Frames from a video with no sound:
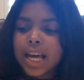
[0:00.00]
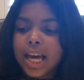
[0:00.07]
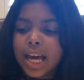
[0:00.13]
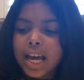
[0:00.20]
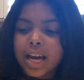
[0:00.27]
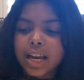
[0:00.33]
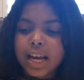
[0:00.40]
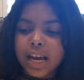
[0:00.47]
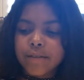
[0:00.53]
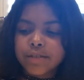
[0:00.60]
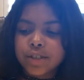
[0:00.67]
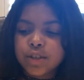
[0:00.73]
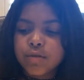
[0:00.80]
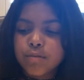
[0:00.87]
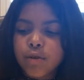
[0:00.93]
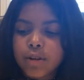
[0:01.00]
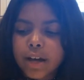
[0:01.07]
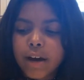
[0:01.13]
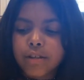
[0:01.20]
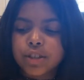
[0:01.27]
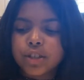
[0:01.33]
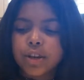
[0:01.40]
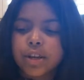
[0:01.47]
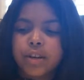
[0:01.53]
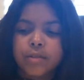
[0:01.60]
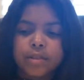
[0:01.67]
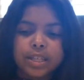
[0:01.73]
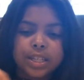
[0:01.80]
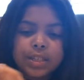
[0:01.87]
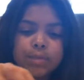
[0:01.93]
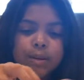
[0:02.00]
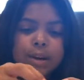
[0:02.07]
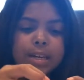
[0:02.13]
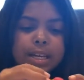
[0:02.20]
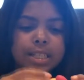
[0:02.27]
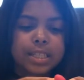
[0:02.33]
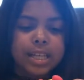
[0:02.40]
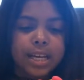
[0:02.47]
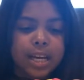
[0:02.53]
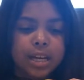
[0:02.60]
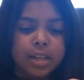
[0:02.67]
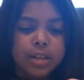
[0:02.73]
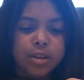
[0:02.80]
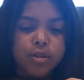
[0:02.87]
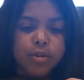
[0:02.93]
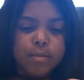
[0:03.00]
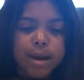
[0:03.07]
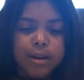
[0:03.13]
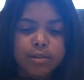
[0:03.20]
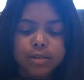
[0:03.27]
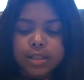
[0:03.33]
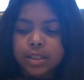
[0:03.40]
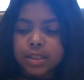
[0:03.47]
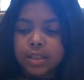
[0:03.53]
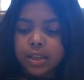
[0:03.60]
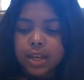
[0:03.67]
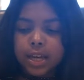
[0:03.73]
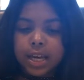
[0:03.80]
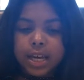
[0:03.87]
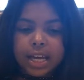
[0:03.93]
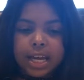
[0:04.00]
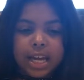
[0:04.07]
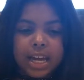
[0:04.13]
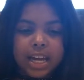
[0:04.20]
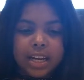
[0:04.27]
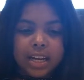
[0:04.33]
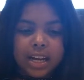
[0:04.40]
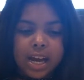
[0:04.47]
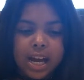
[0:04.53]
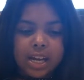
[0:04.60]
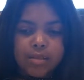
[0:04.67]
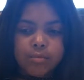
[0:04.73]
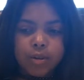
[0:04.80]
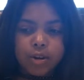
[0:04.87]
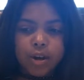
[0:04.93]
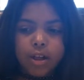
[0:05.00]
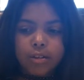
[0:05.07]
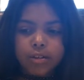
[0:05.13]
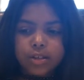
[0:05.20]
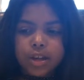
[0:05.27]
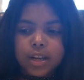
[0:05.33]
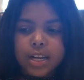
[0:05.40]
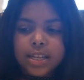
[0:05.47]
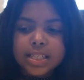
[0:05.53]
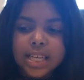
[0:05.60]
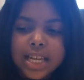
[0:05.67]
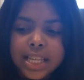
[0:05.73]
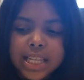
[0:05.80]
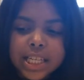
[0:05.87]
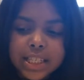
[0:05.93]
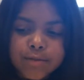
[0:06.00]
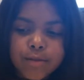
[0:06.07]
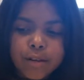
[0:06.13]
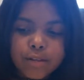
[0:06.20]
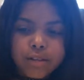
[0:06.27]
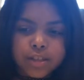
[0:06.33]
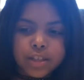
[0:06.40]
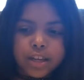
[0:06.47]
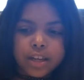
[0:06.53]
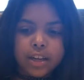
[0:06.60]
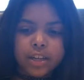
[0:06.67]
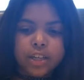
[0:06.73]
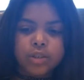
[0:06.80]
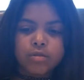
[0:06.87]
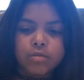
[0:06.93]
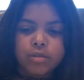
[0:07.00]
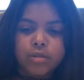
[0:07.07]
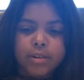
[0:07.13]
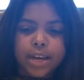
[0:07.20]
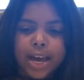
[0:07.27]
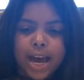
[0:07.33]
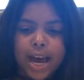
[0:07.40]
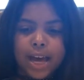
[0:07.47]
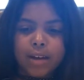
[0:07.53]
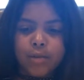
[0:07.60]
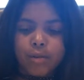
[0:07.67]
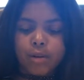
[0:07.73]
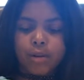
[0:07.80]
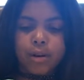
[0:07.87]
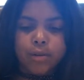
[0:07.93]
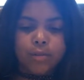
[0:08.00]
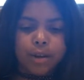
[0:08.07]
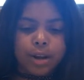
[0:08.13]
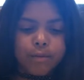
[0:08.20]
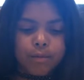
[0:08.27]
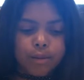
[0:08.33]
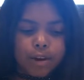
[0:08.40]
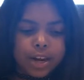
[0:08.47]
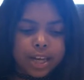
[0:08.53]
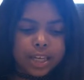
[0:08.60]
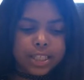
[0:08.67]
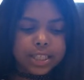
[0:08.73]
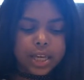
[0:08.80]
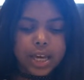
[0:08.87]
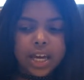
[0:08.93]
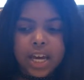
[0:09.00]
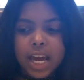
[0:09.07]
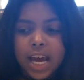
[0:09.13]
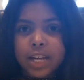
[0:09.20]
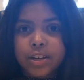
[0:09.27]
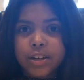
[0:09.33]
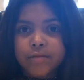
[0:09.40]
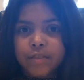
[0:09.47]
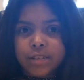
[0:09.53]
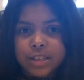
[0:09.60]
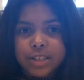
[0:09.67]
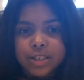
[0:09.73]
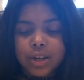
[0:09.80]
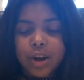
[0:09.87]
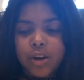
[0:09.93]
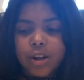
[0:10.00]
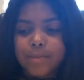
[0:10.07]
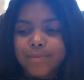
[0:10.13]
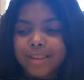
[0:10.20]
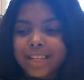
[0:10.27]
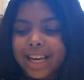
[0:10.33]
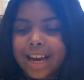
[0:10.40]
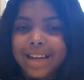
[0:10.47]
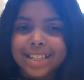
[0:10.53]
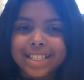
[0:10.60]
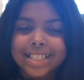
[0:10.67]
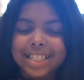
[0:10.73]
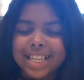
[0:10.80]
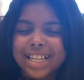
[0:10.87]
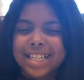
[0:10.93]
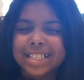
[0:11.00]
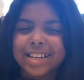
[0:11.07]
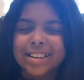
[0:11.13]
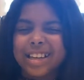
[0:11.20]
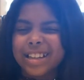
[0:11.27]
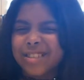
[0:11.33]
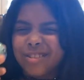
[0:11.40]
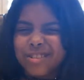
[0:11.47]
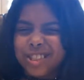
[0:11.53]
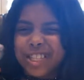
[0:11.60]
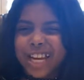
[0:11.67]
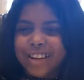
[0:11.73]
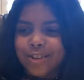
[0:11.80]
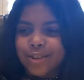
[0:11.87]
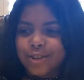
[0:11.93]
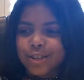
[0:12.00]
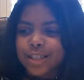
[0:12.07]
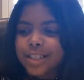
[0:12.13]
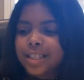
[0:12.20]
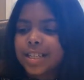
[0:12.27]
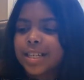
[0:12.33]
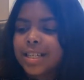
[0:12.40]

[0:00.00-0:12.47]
And I have two more that I'll show you. This one is like another mouse, and it has more colors on it. And this one looks like a cute little cat or whatever it is. And you can fill these all up with candies, and they sound like little shakers.